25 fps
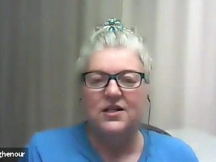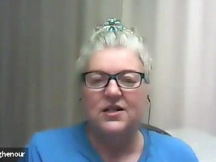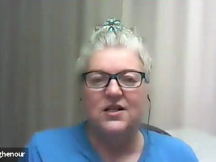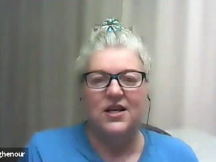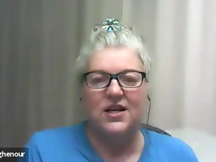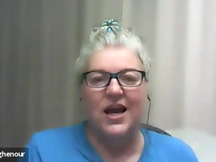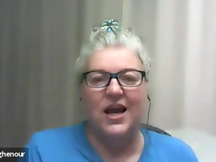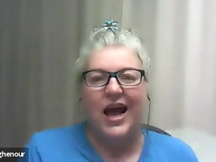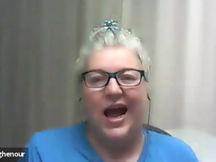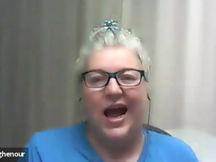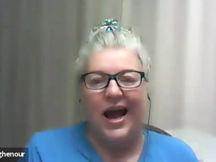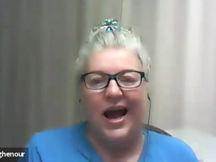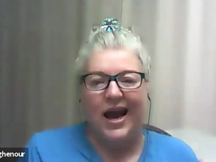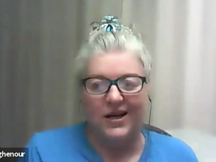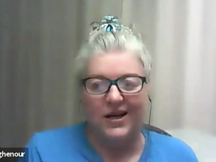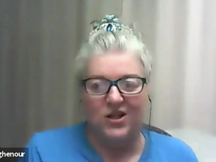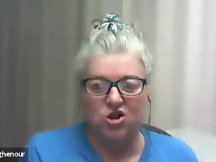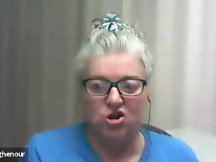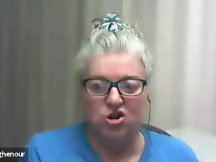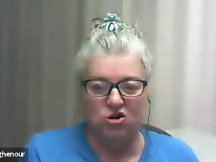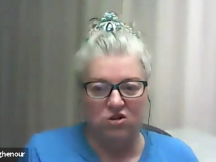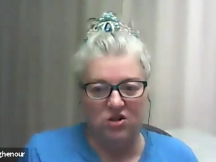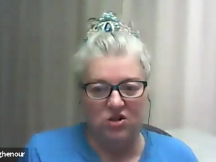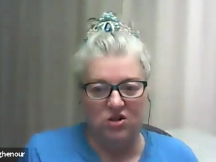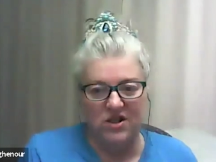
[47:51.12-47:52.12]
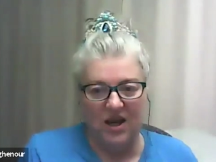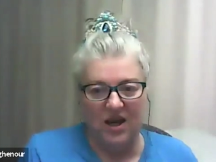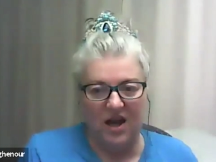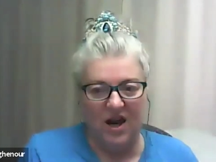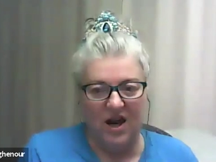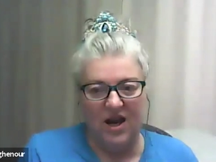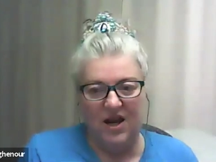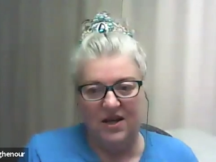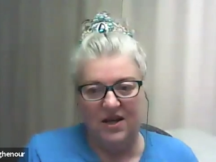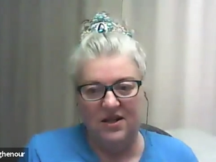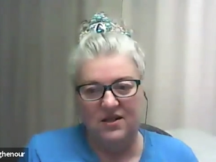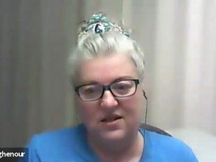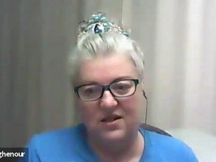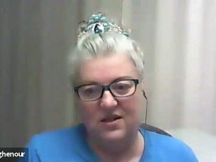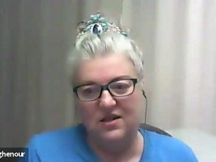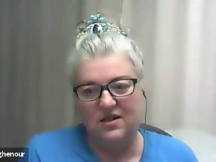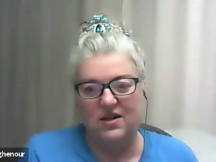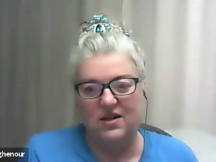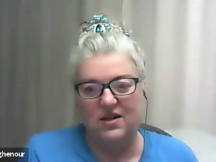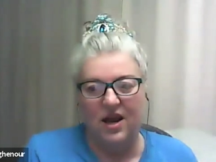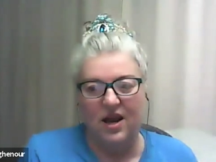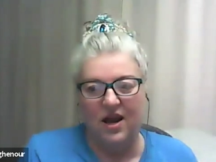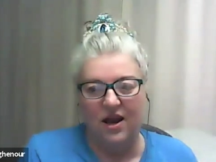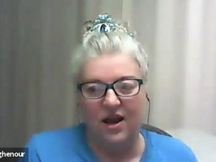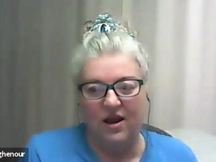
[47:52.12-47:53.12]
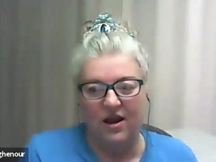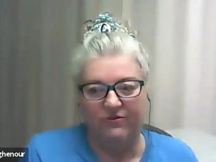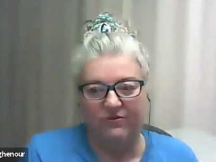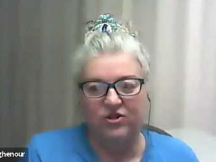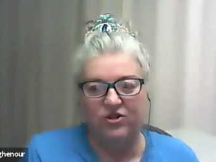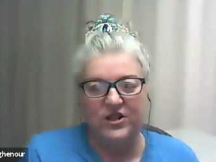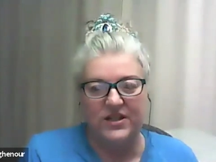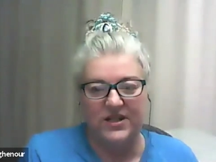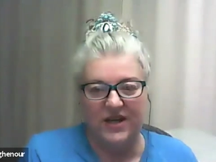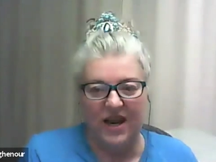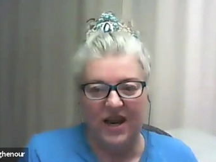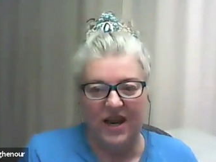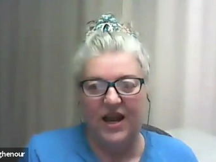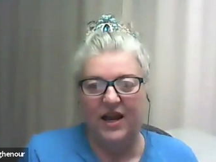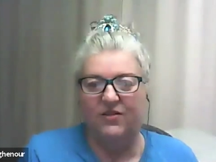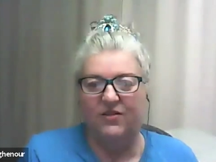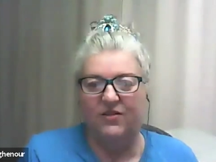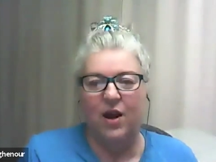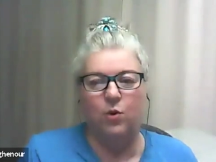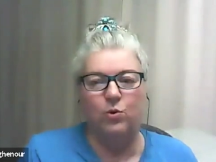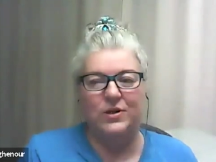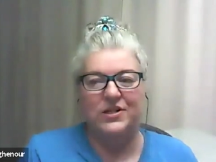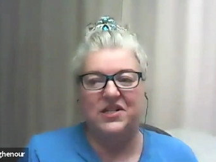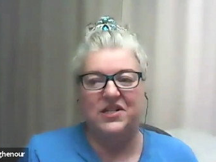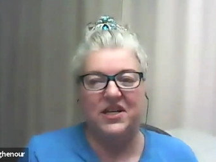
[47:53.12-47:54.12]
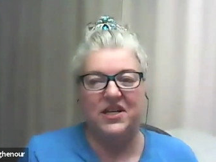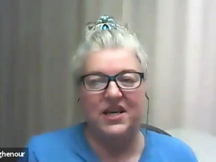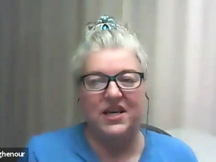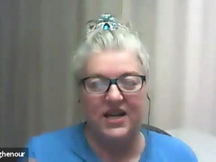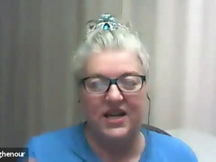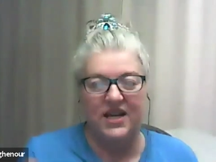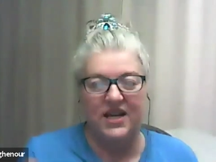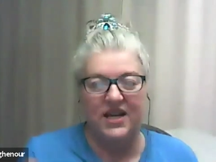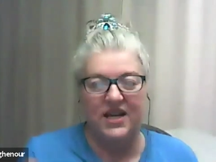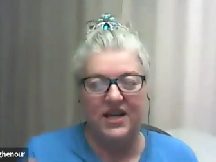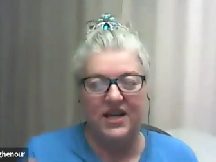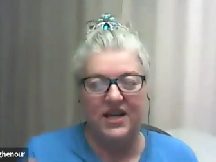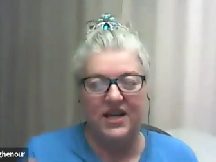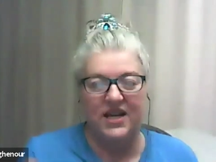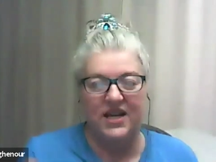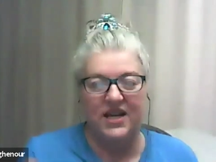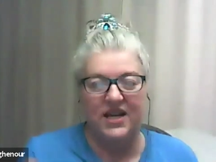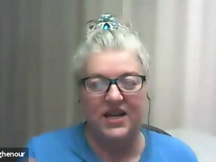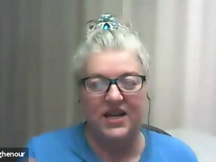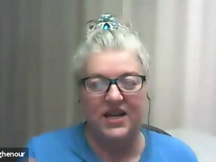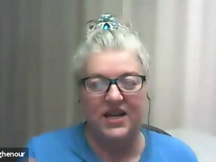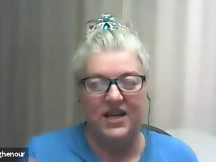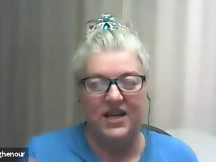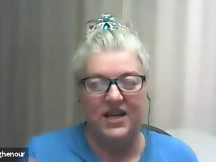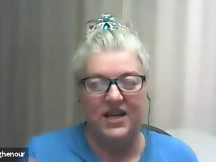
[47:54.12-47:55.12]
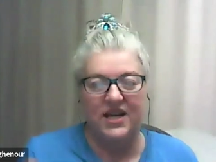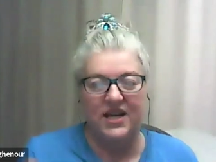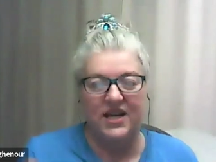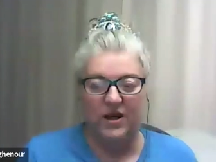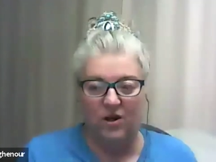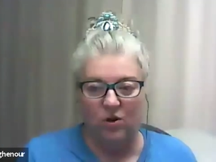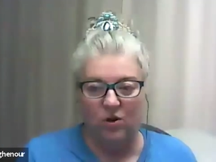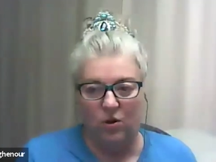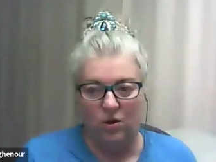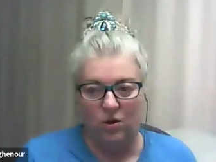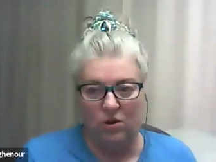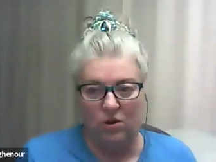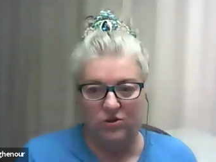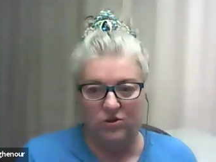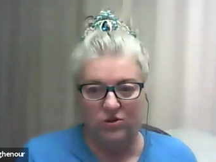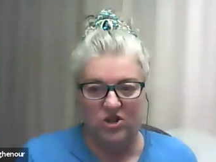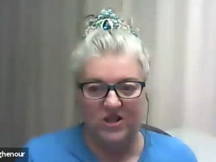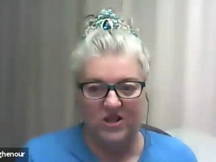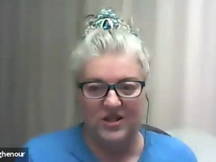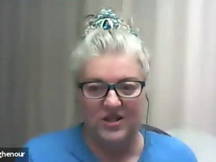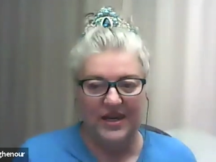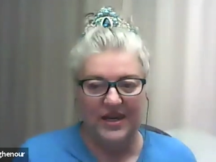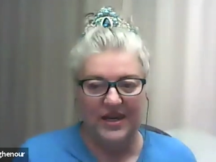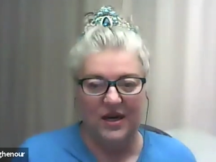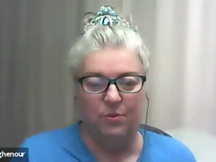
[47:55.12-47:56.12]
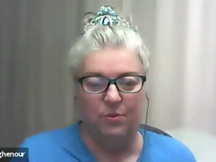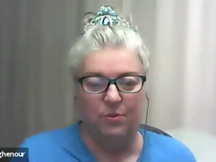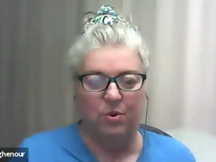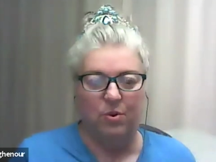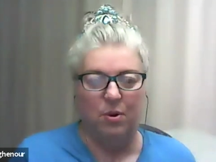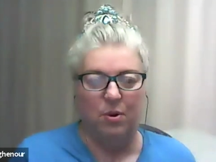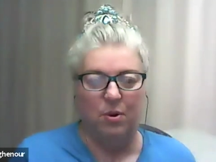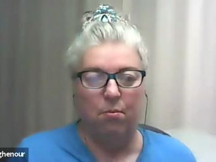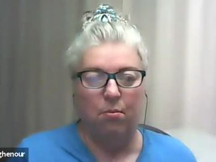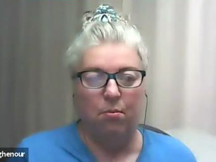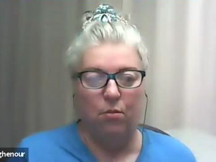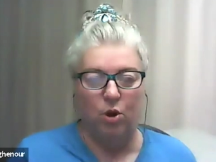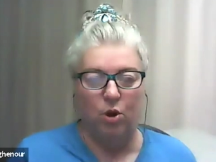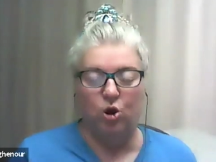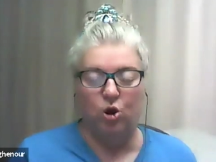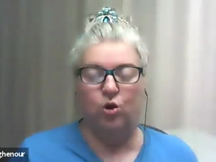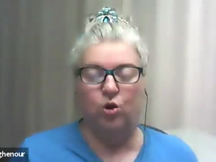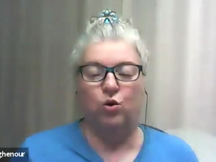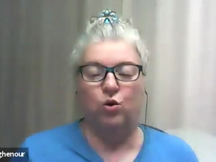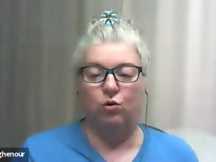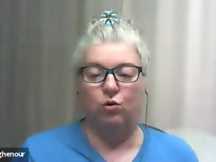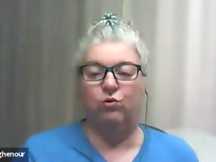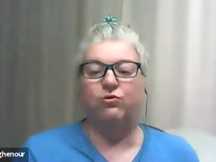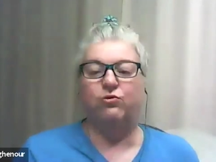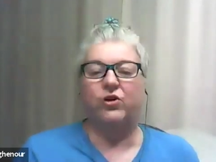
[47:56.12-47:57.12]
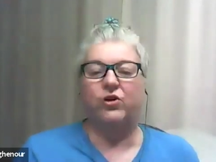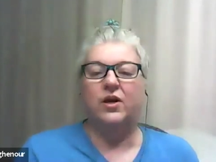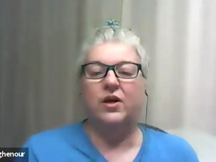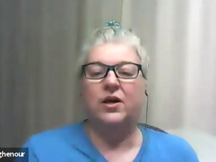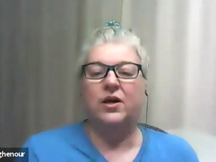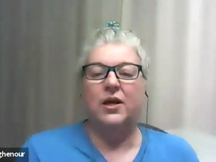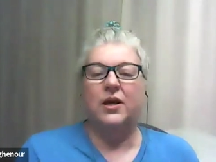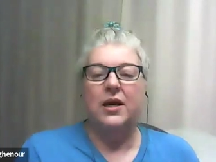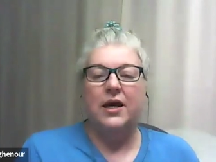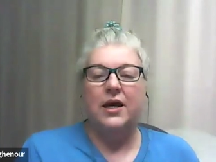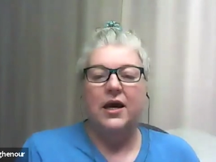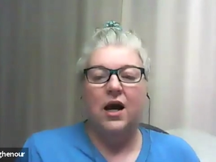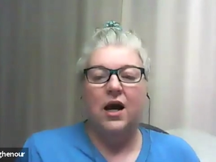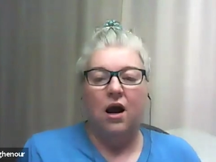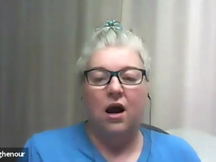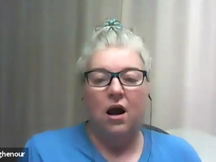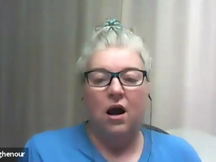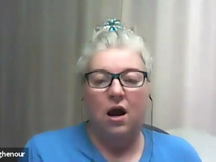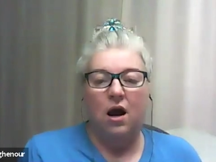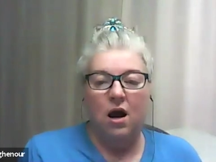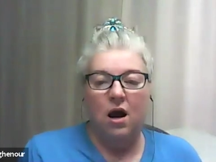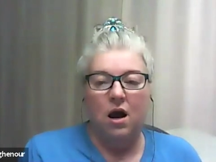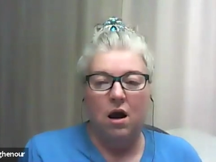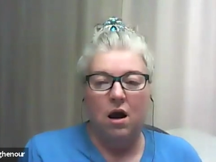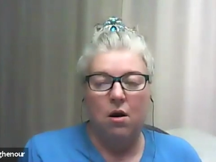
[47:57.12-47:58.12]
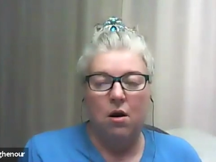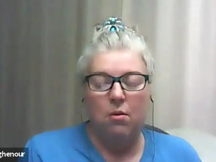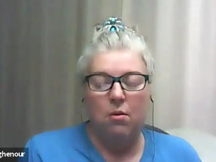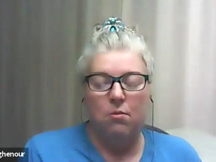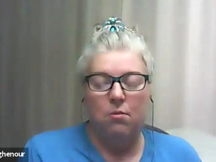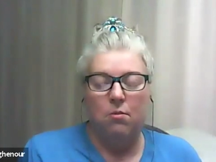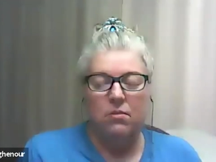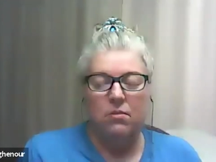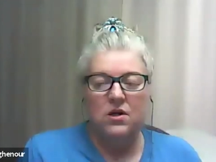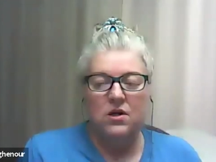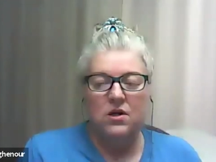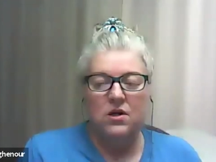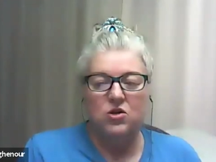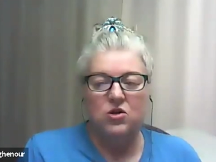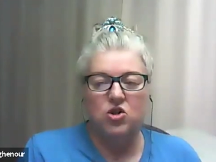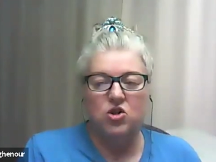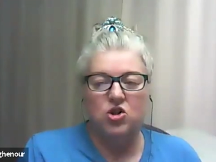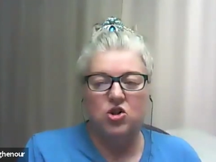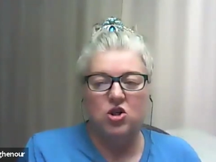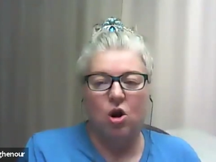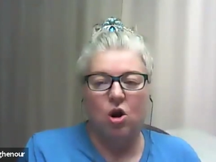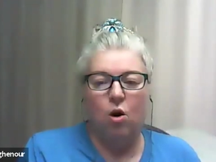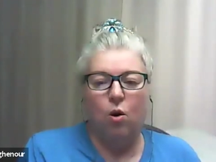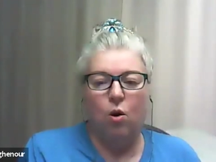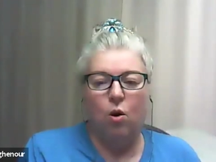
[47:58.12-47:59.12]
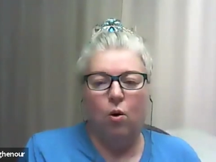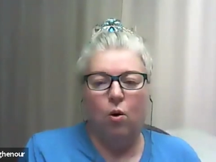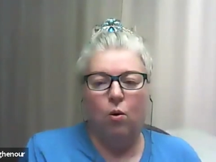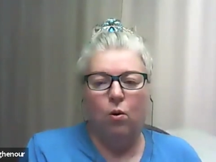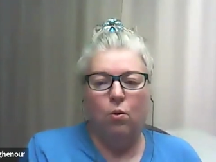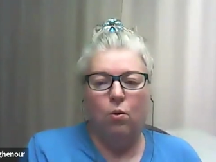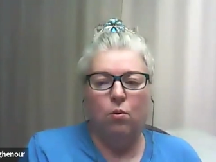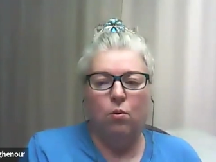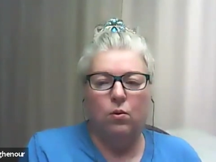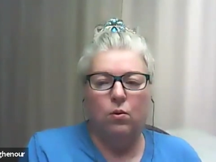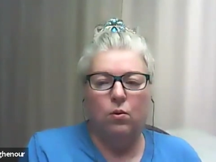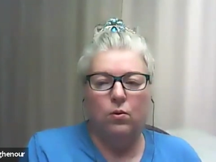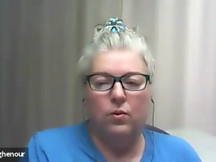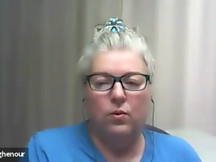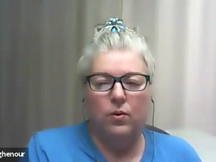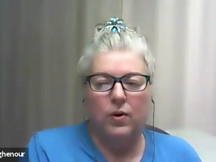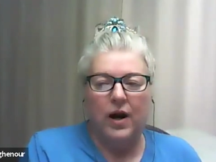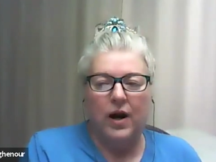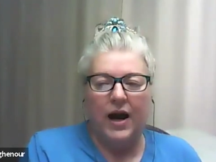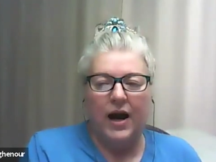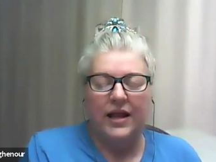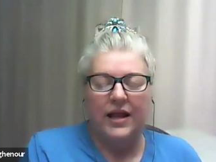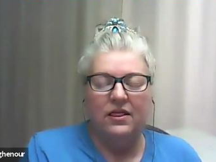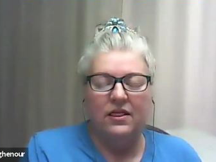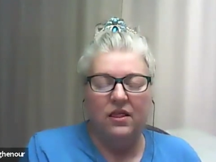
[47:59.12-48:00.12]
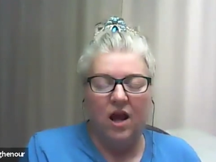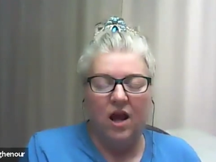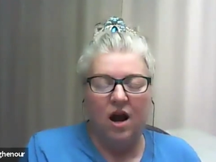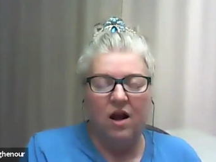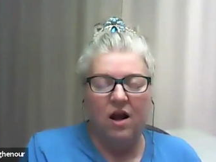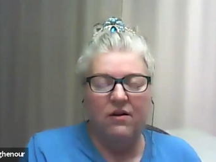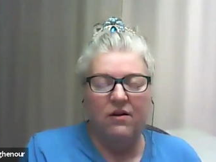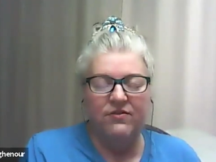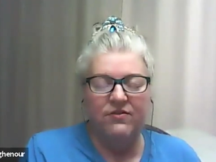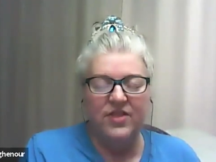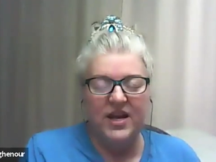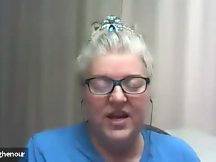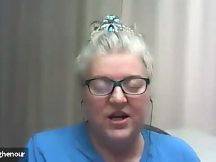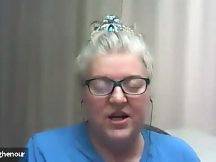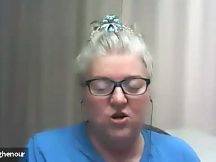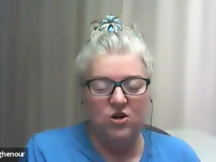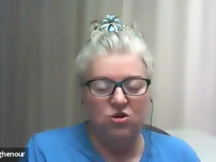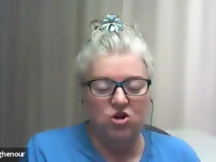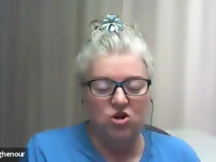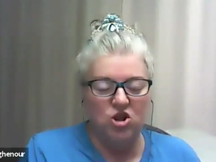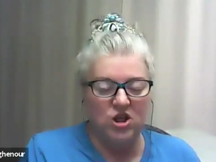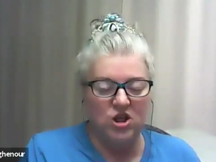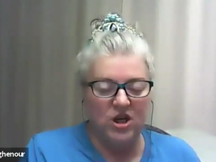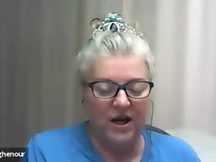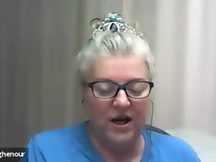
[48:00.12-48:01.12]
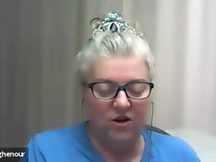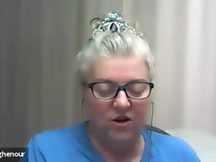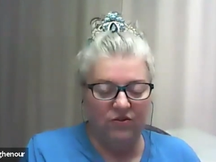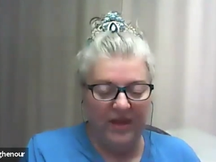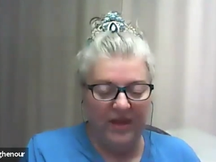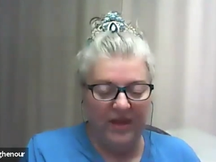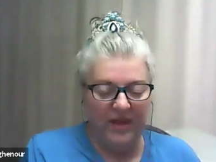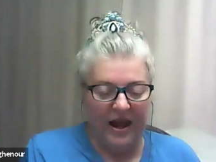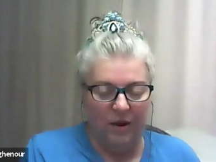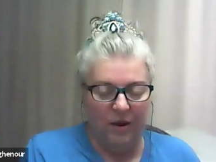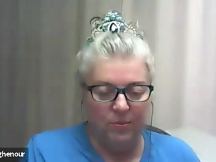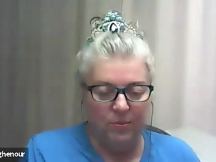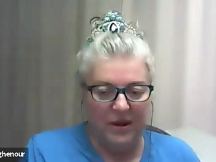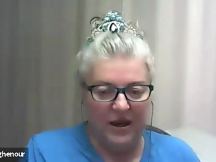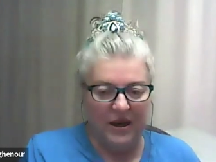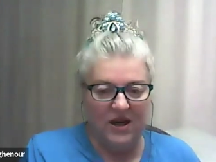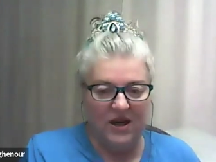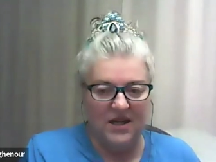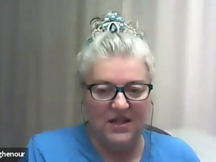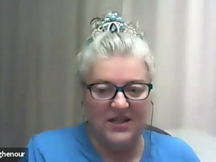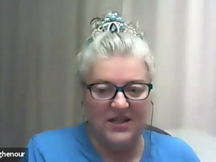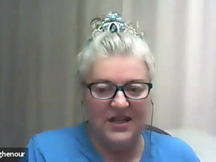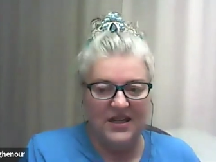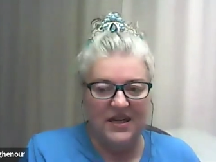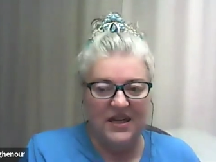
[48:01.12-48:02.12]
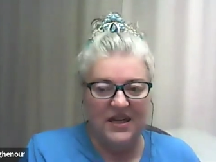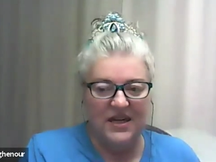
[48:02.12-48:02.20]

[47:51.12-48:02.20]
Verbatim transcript: to exercise every day and that was it that was her only goal just to get up and move um, so i love that you shared that because it